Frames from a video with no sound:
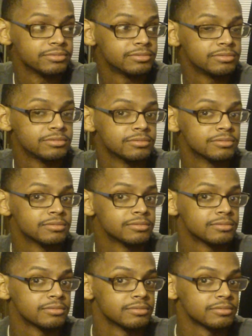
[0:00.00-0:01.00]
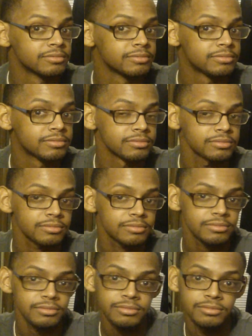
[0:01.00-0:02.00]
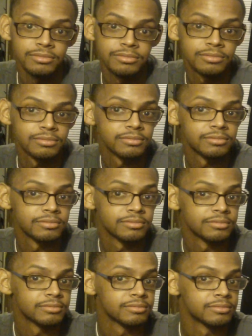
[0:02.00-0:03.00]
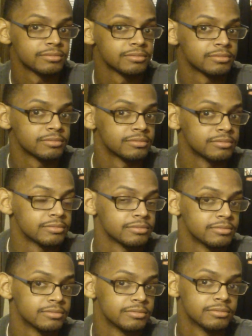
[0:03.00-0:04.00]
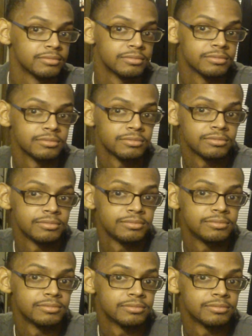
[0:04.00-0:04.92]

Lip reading: [no speech]